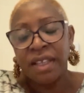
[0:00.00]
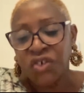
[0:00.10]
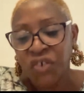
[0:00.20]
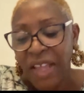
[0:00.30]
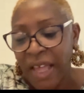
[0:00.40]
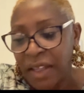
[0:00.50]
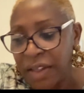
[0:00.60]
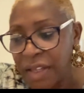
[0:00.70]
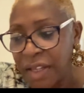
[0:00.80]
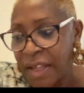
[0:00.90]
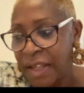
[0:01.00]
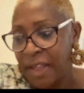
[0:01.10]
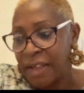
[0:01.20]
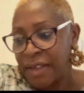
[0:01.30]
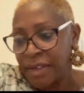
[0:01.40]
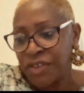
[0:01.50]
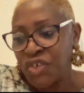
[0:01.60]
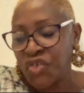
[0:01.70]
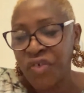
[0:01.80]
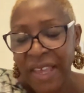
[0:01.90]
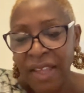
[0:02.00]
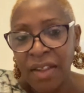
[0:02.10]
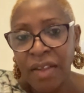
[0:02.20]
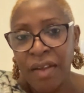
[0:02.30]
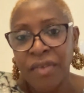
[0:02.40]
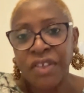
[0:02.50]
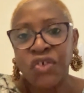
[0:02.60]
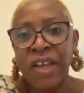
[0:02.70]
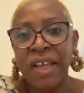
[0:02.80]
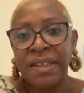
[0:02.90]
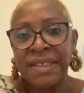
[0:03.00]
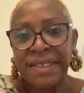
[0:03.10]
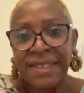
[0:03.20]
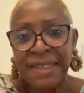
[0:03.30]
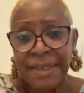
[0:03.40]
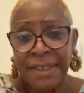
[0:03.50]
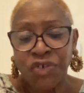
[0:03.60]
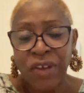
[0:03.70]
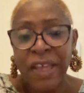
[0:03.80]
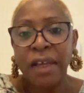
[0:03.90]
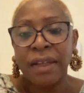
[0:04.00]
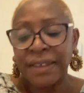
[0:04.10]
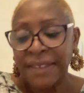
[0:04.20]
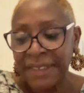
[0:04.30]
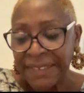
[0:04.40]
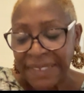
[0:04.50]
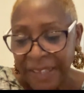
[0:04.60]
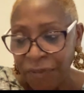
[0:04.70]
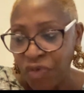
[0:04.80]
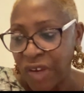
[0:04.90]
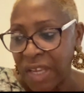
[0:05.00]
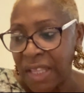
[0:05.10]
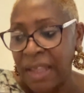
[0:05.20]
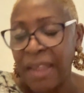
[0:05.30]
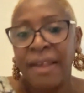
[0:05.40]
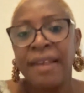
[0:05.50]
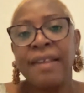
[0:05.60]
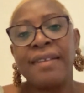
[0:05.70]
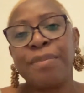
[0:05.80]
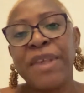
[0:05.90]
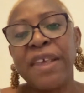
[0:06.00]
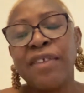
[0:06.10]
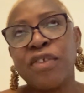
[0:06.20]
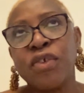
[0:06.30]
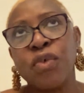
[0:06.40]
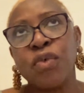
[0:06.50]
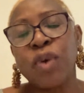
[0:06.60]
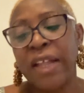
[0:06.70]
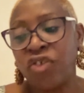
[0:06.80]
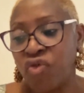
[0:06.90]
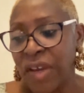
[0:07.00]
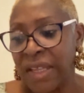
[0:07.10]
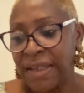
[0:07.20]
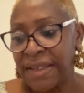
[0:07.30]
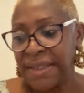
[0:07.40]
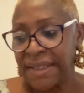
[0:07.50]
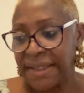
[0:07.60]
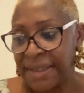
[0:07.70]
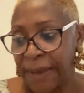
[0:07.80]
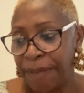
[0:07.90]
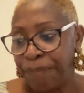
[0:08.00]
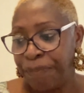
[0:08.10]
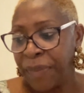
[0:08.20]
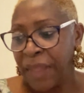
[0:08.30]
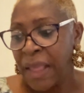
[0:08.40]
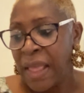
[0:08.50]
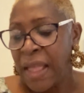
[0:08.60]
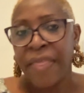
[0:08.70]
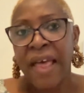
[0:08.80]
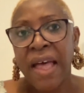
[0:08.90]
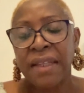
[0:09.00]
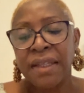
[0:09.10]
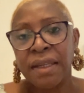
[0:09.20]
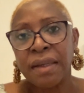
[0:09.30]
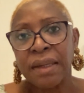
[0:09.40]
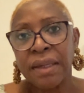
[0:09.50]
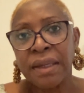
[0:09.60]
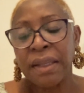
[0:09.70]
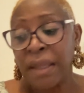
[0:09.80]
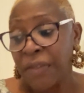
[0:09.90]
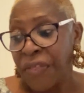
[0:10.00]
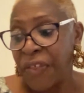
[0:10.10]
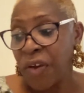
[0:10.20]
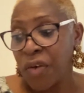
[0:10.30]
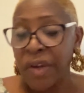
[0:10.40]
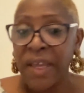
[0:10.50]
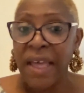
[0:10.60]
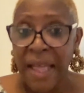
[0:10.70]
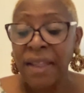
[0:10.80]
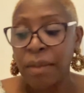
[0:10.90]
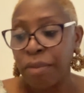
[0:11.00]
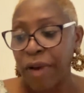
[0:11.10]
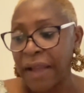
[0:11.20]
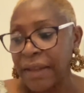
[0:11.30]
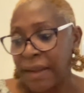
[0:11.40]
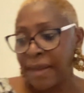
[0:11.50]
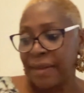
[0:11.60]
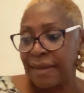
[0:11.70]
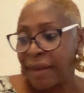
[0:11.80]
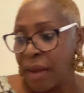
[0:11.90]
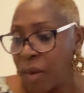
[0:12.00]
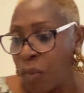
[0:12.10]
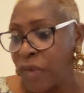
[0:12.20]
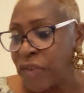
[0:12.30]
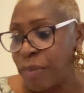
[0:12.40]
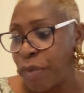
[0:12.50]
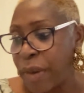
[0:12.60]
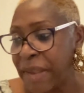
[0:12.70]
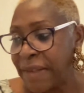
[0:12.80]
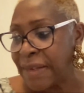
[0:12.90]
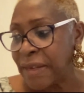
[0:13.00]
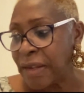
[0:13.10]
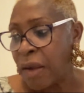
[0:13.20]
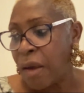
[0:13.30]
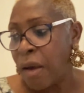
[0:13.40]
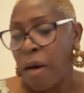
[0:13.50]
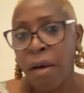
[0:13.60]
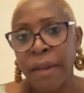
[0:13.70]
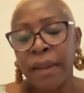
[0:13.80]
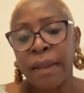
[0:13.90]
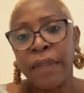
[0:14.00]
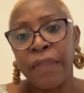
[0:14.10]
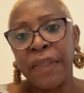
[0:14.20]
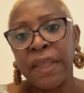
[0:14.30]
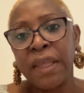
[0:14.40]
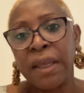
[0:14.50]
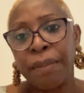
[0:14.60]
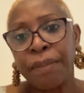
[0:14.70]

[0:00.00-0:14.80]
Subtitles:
triangular trade, or the triangular slave trade, speaks to a trading system that in theory and in practice was premised on this